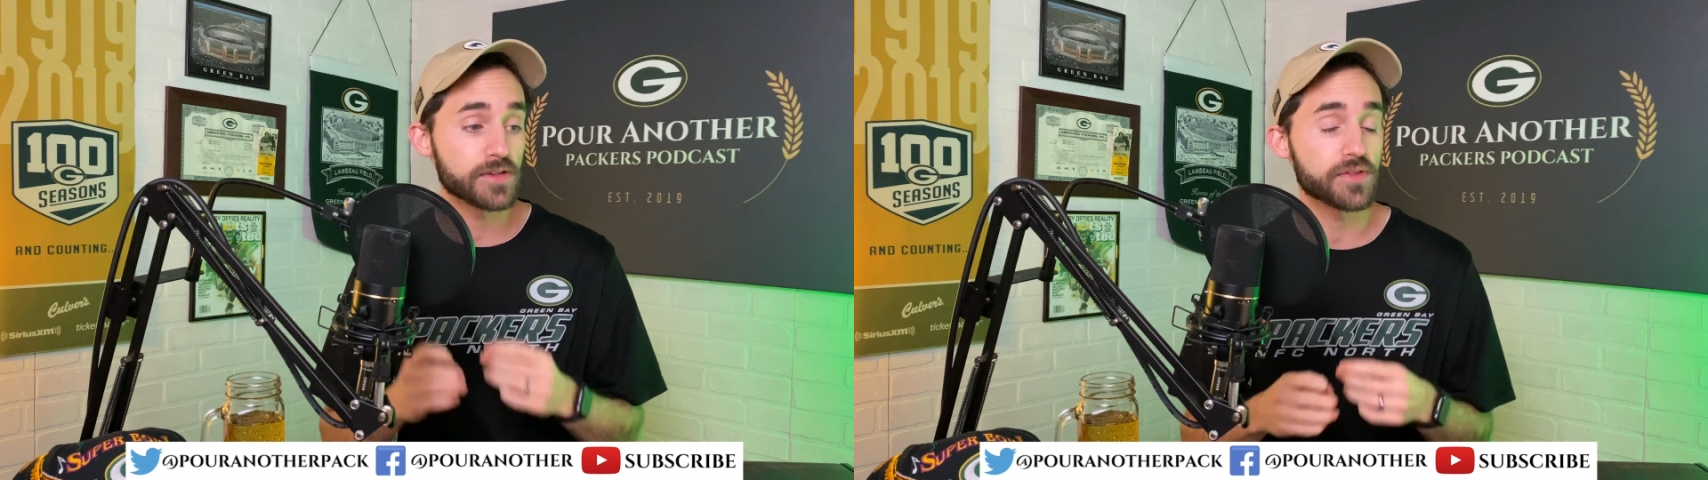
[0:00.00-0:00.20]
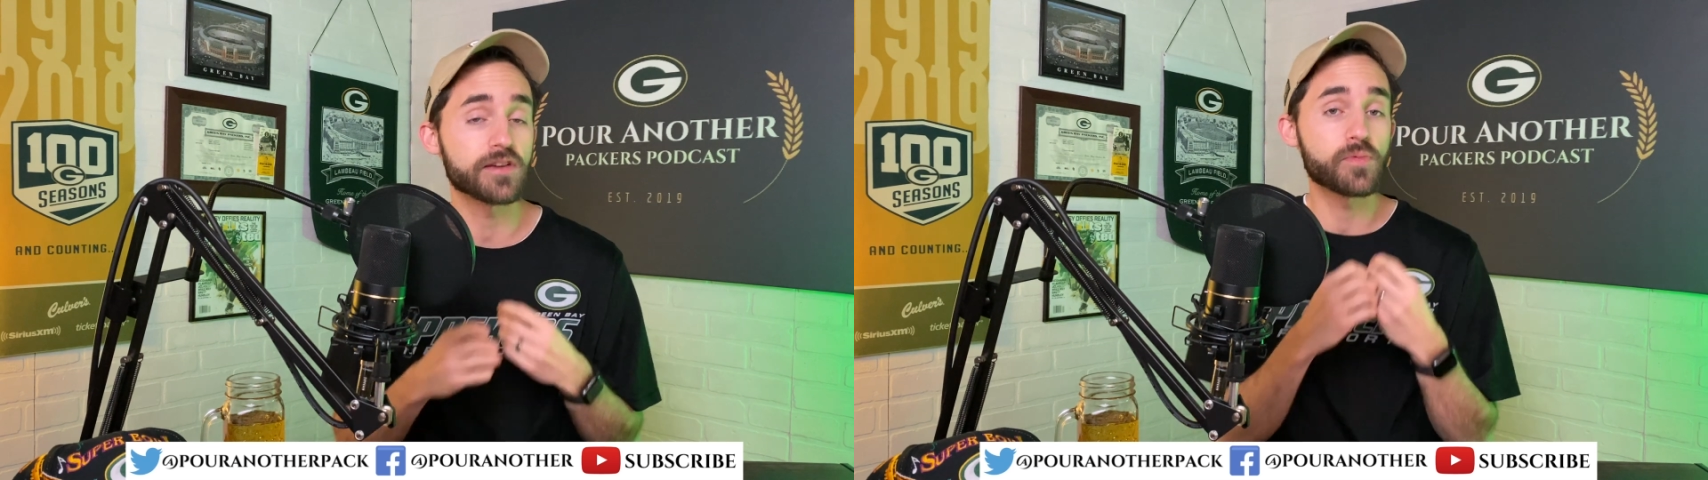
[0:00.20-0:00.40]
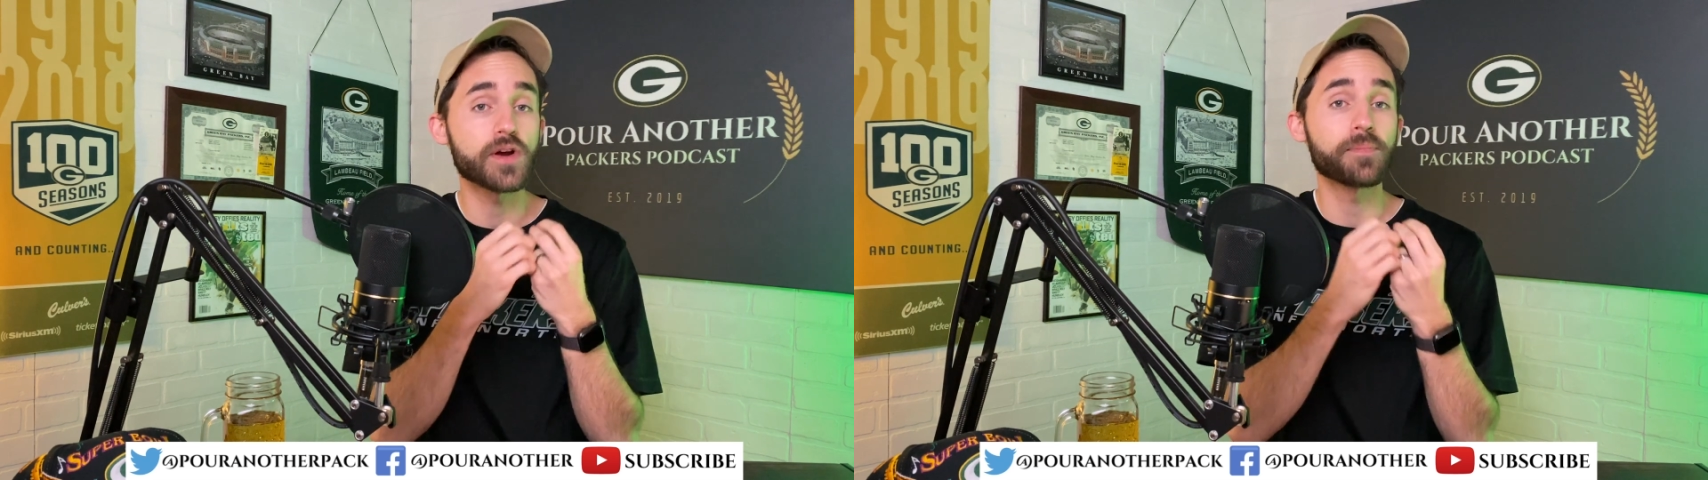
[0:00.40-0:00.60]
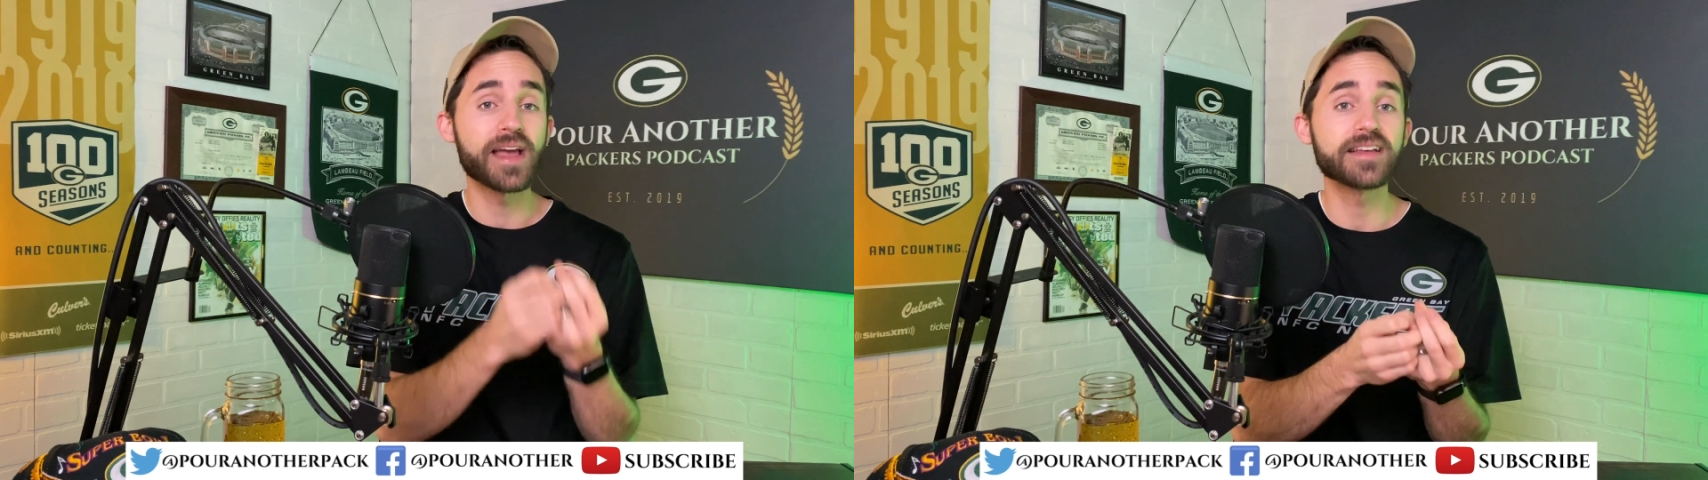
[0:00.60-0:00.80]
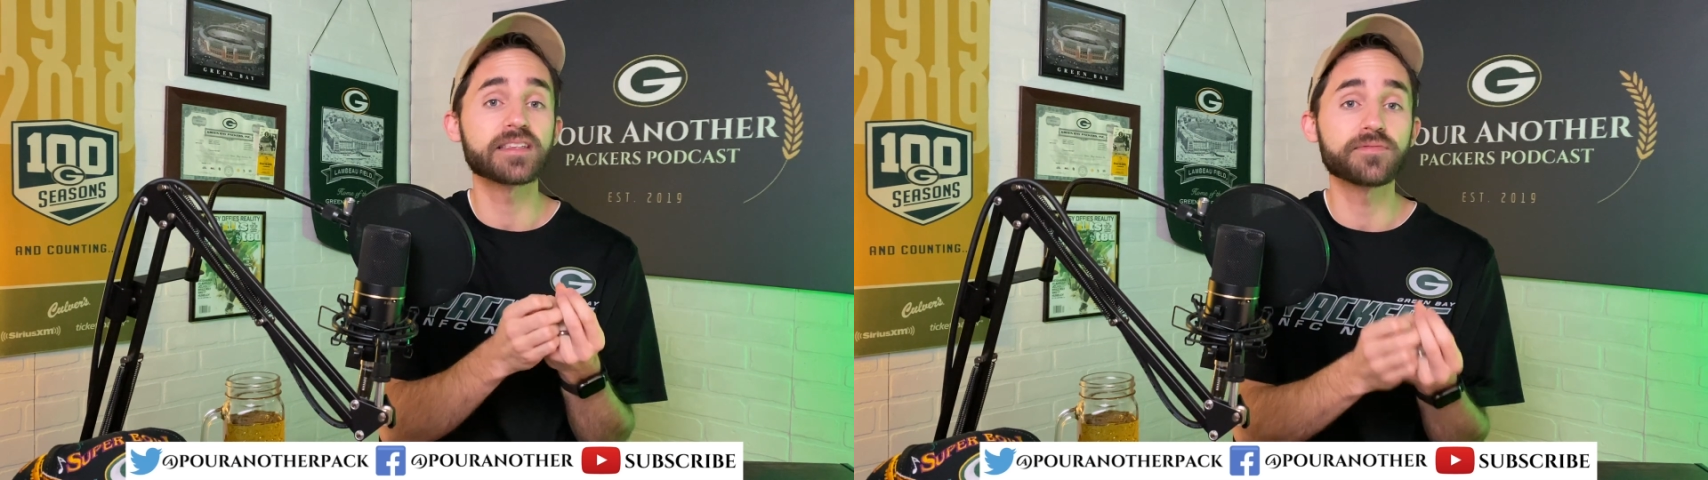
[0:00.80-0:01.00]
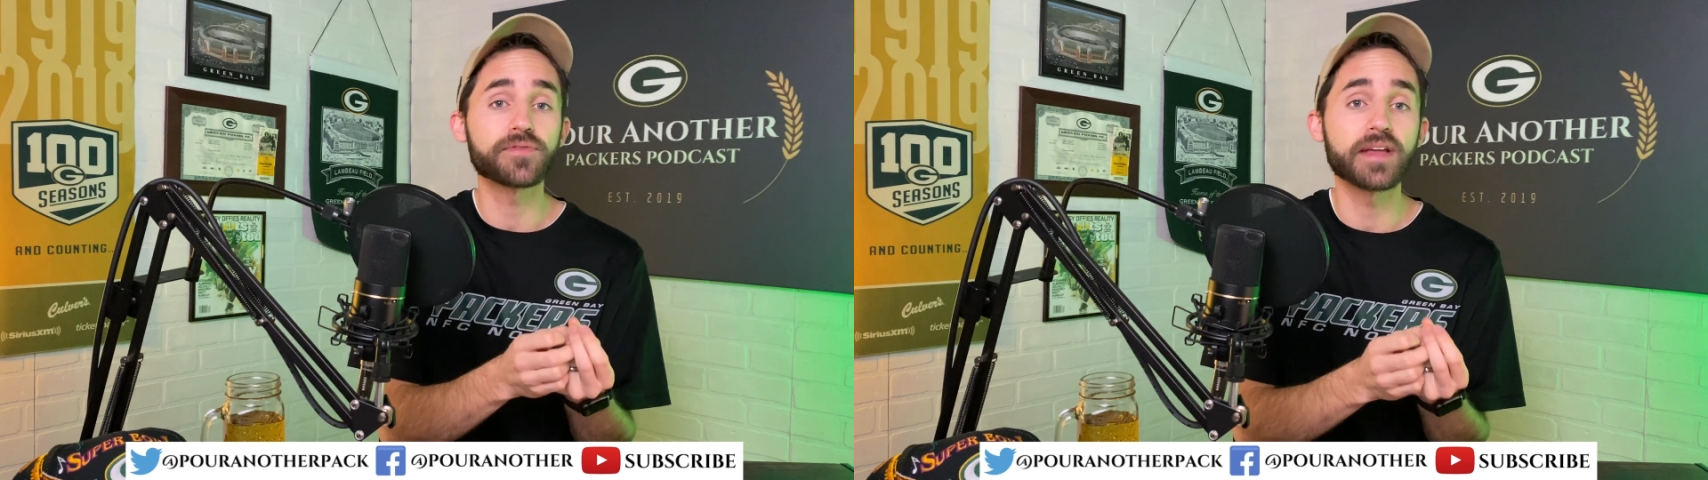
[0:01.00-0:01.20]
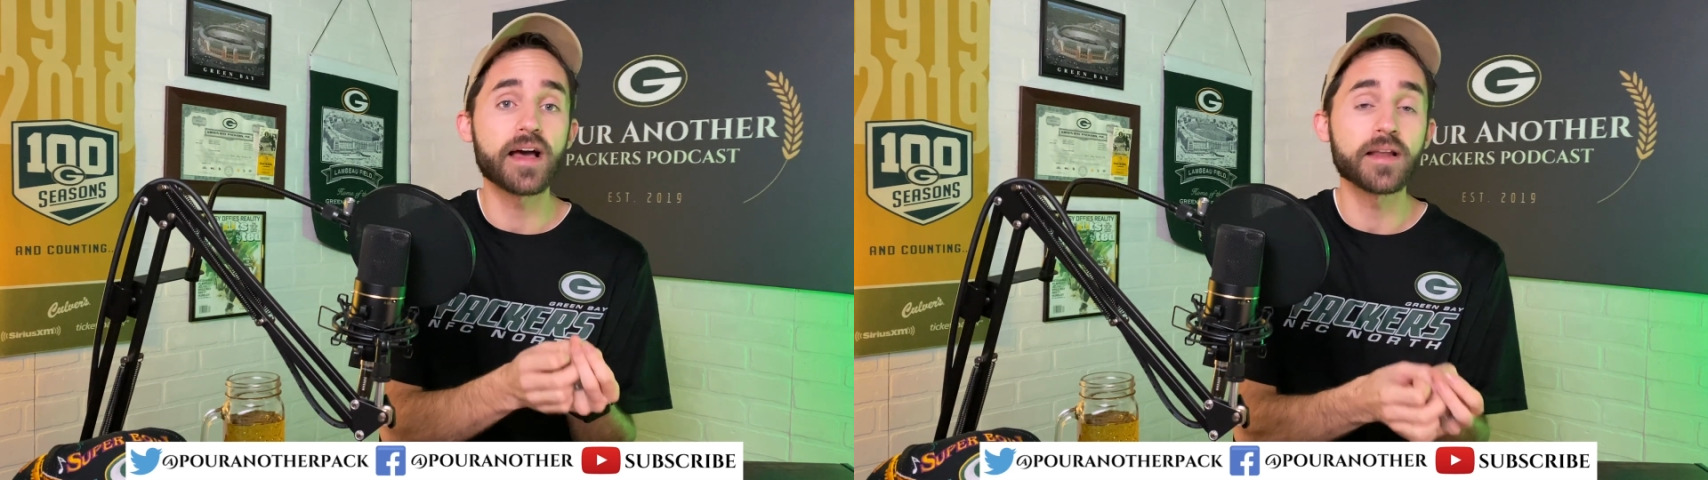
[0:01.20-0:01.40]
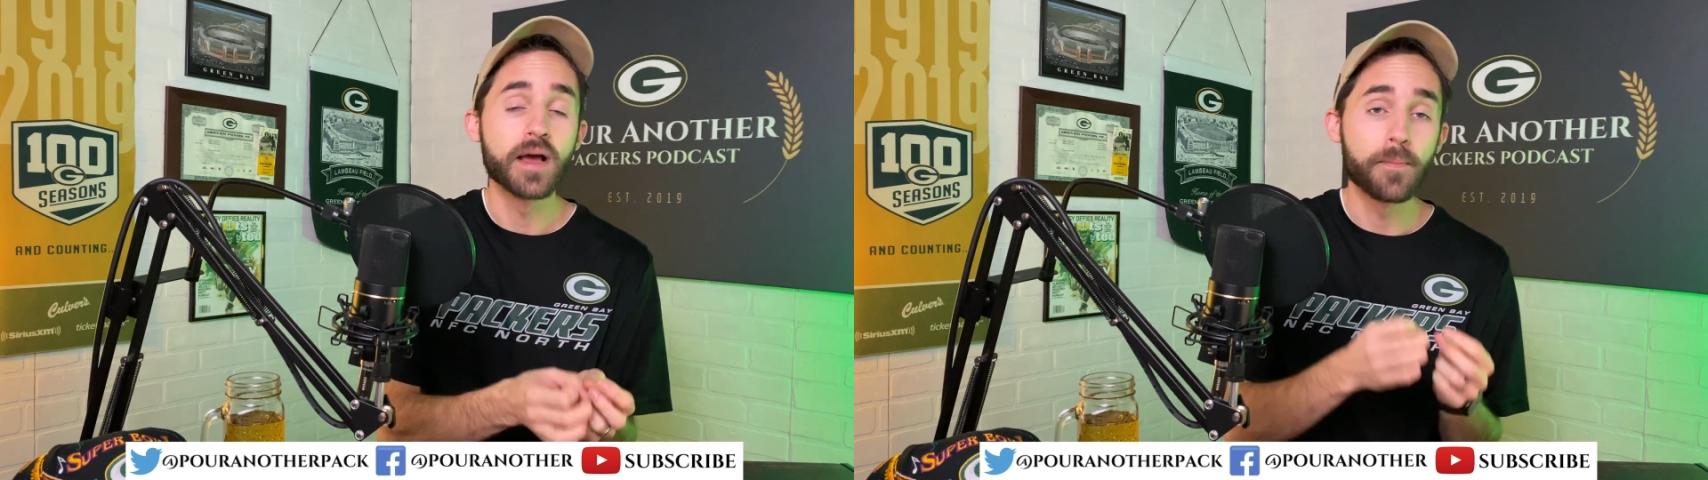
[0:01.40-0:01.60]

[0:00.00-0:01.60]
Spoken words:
think we are pacing for that,